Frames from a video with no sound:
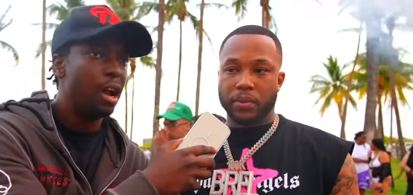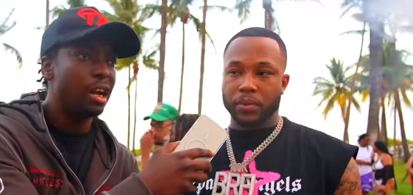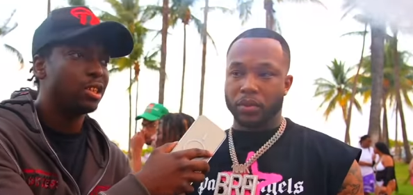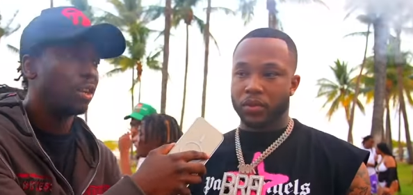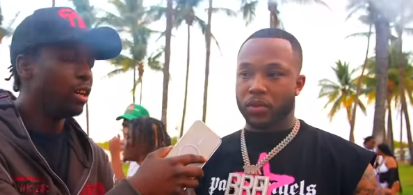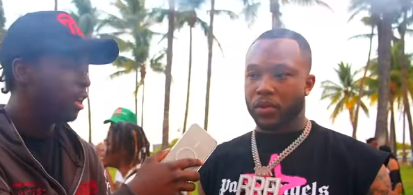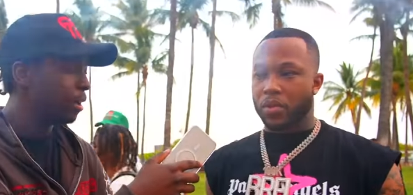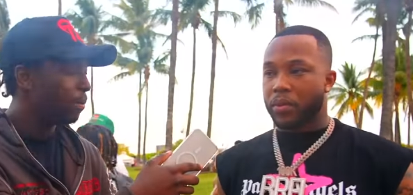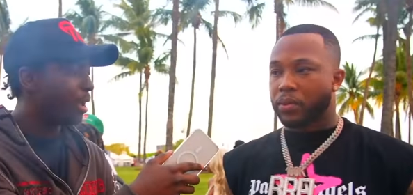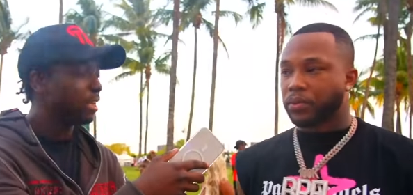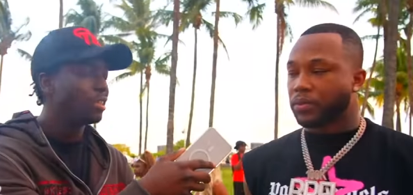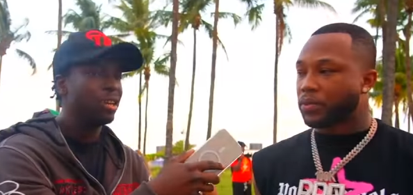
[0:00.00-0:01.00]
Speaker 1: All right. So look,
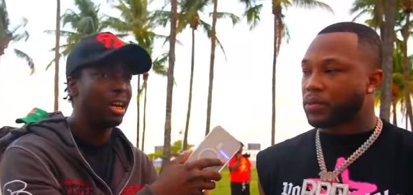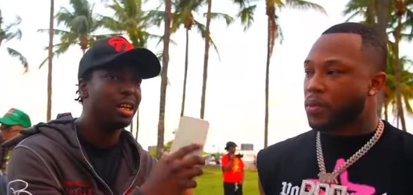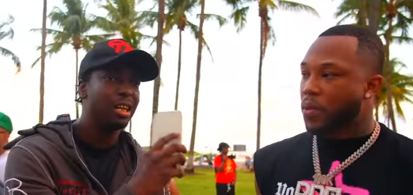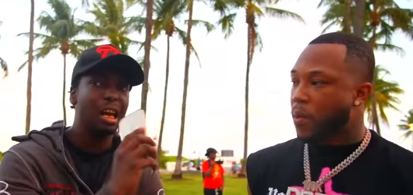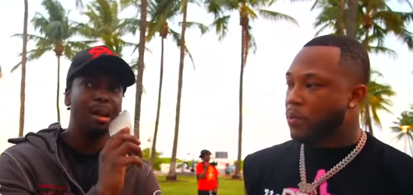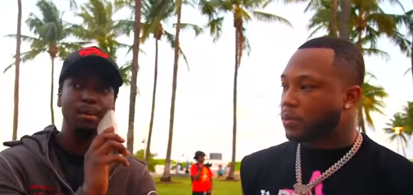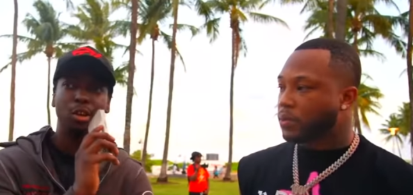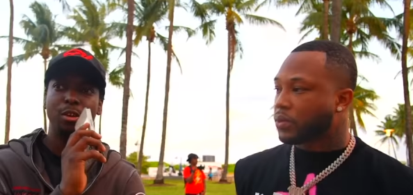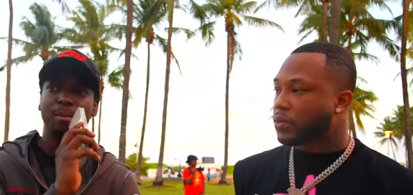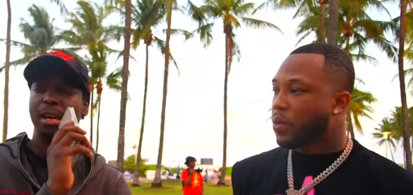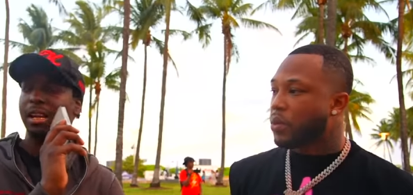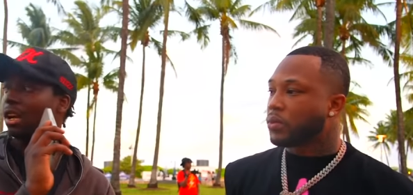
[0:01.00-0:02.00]
man. I see you got the diamond on
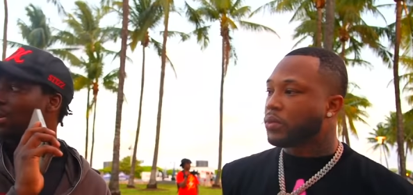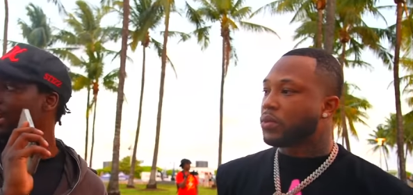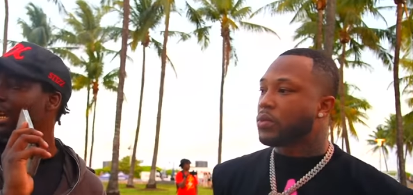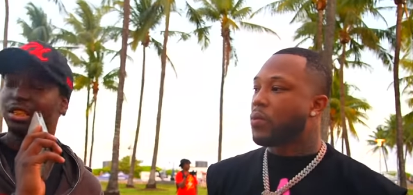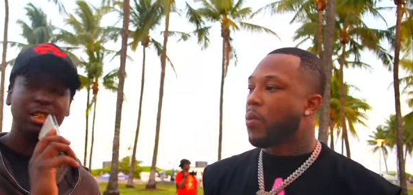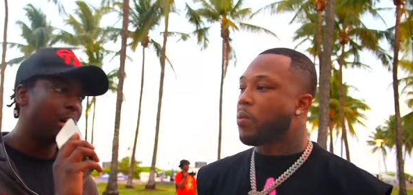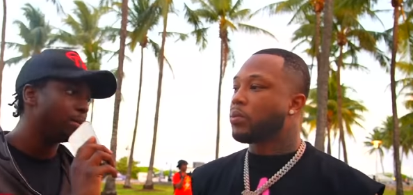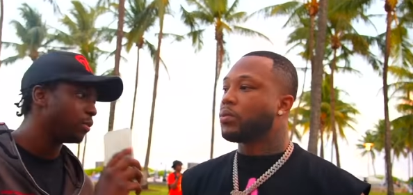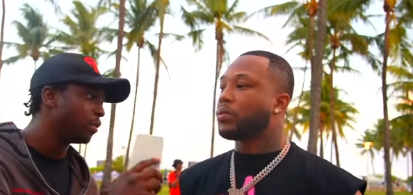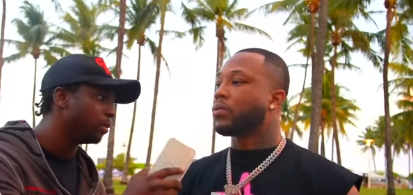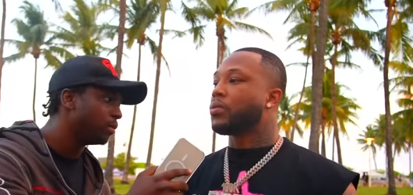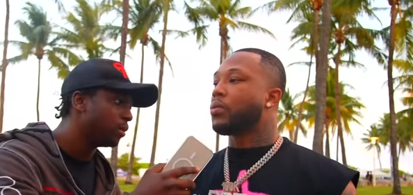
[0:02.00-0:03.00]
you, man. Look, where you got your diamonds
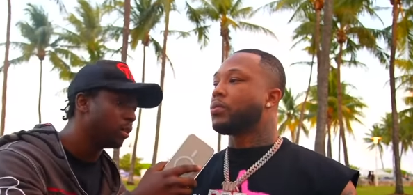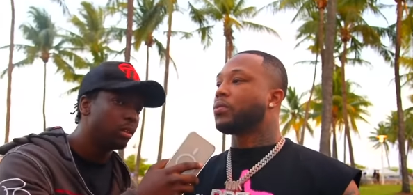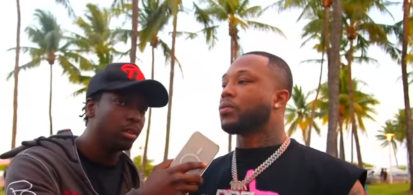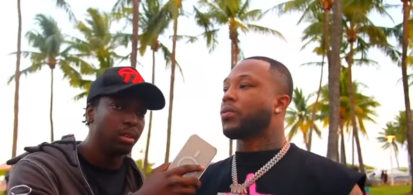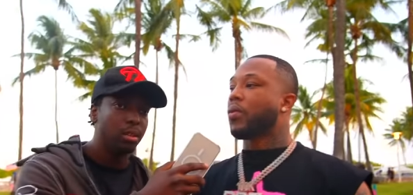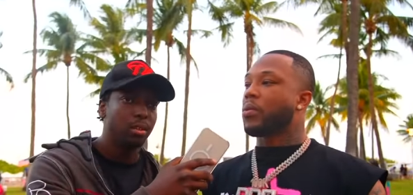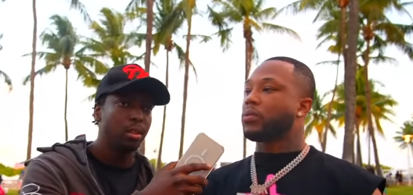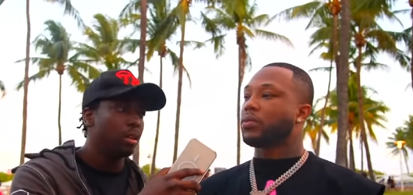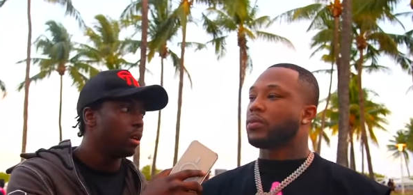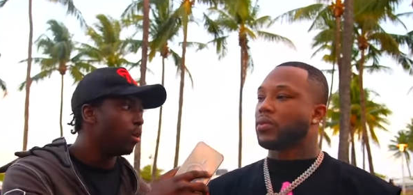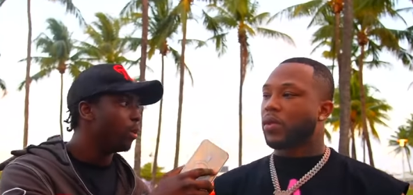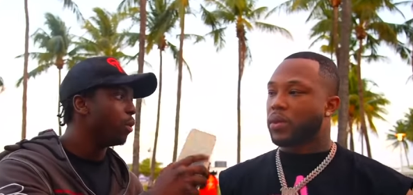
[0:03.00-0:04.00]
from?
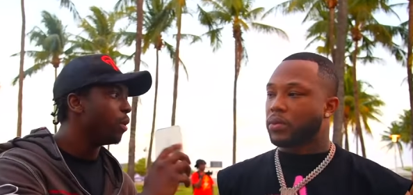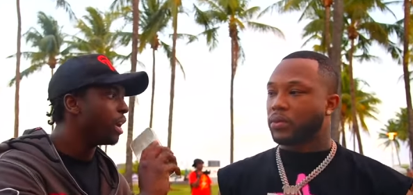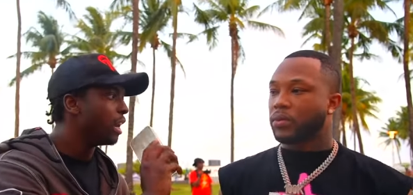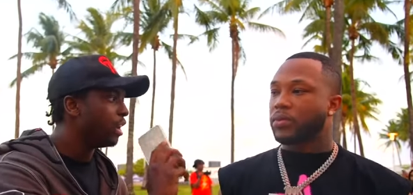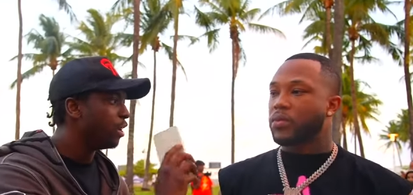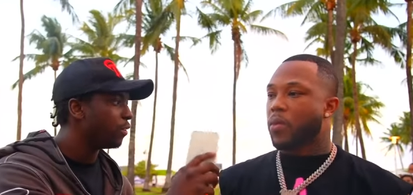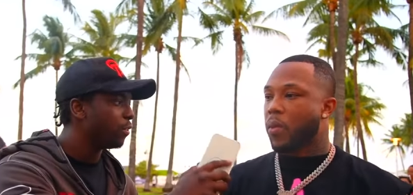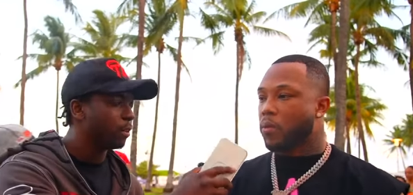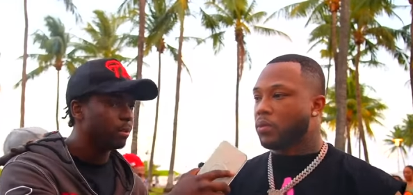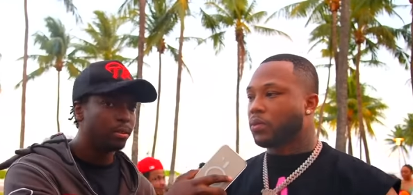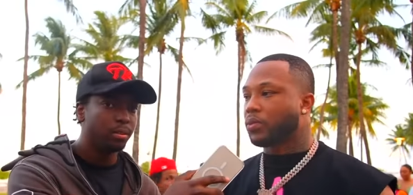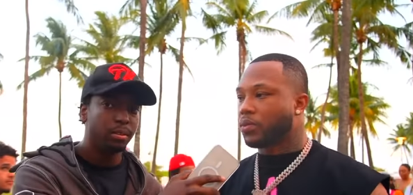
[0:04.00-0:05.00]
Where, where you got the earrings
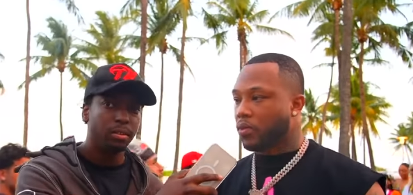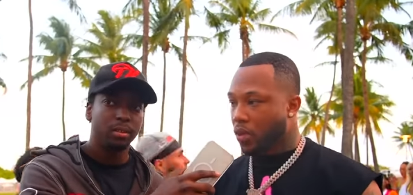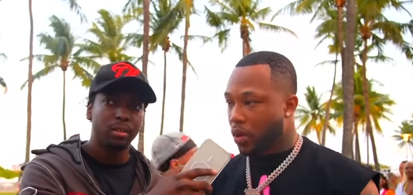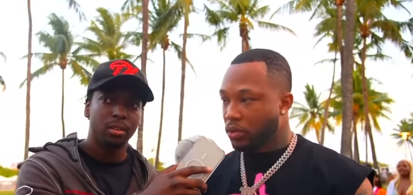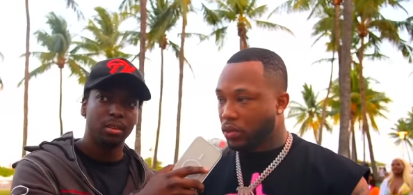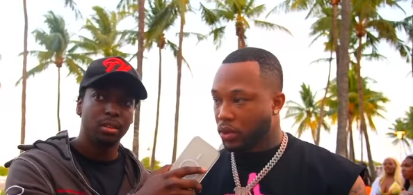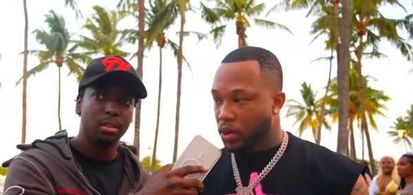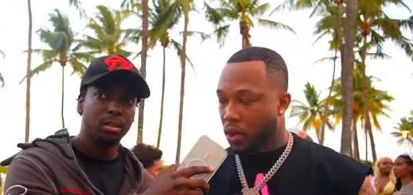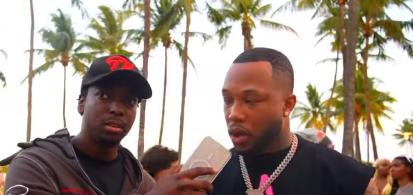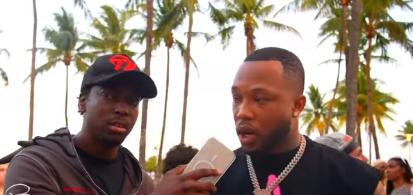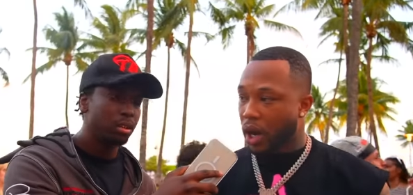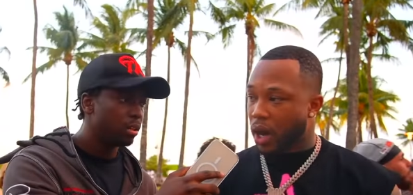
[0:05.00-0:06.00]
from?
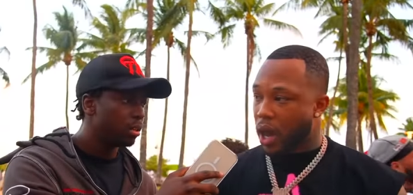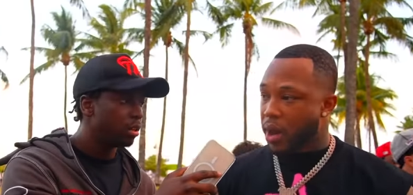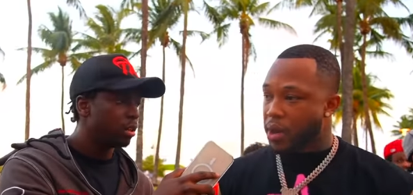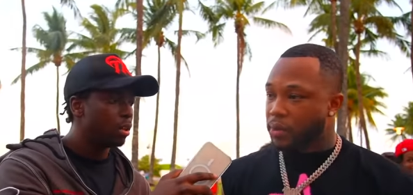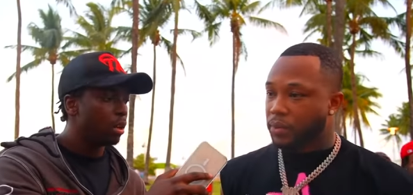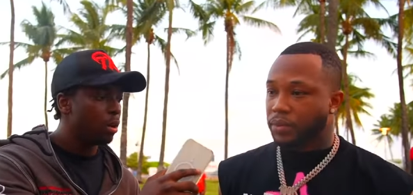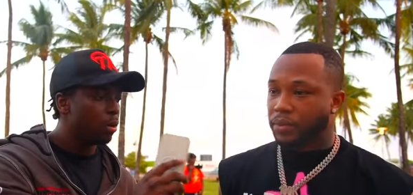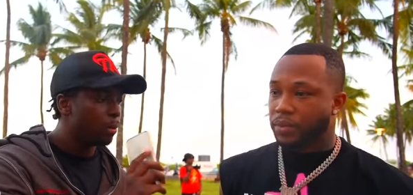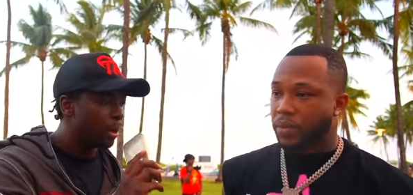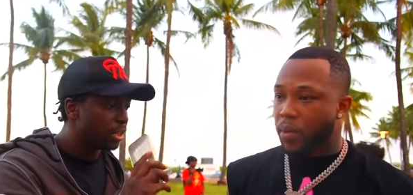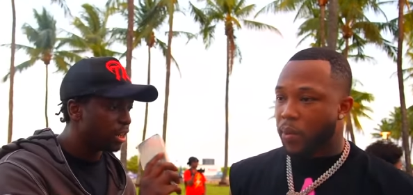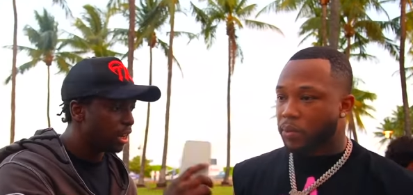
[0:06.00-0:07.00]
Speaker 2: North Carolina.
Speaker 1: What
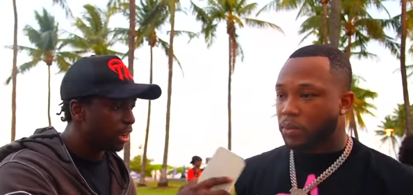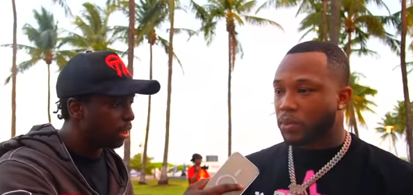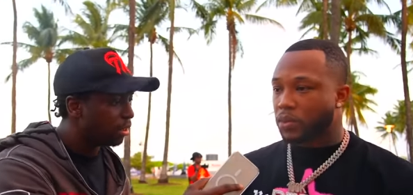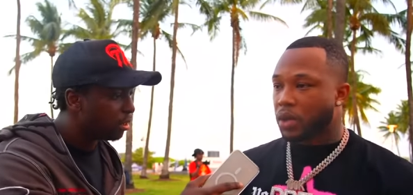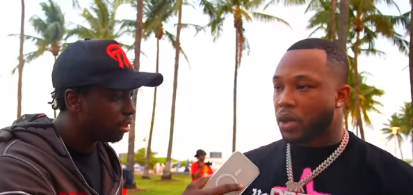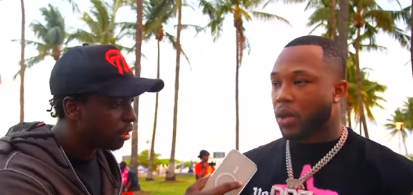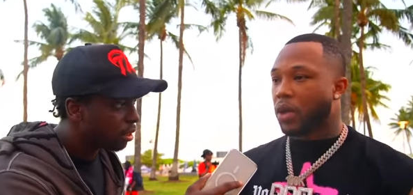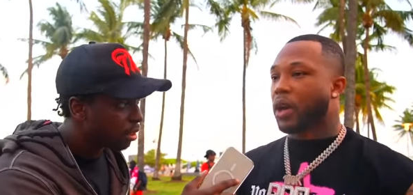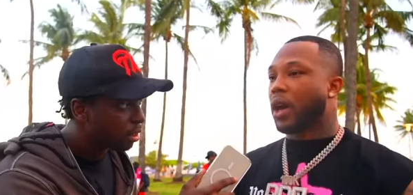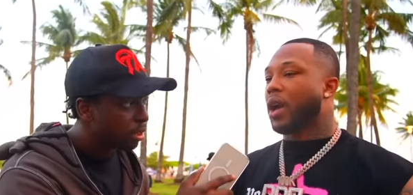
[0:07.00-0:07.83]
about the chain?
Speaker 2: North